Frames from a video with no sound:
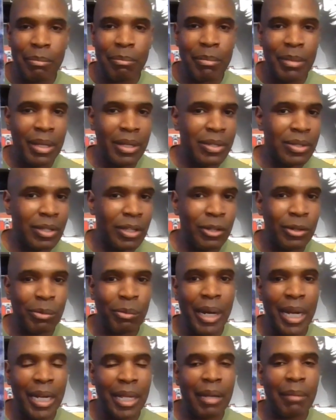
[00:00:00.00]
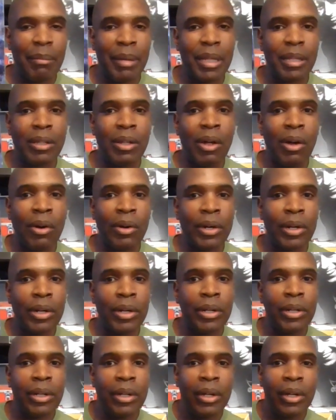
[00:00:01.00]
or miss, and you're waiting a bit
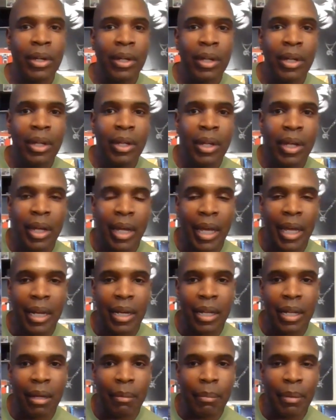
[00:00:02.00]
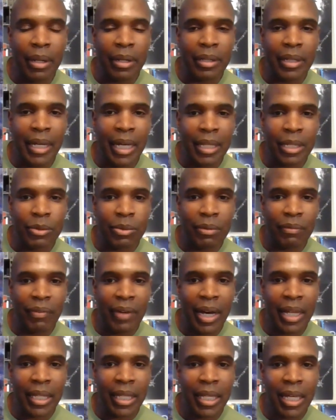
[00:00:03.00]
longer. And but yeah, this one
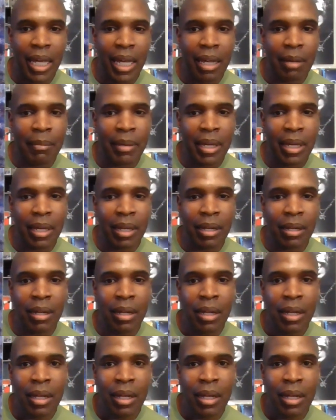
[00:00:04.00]
finally came in.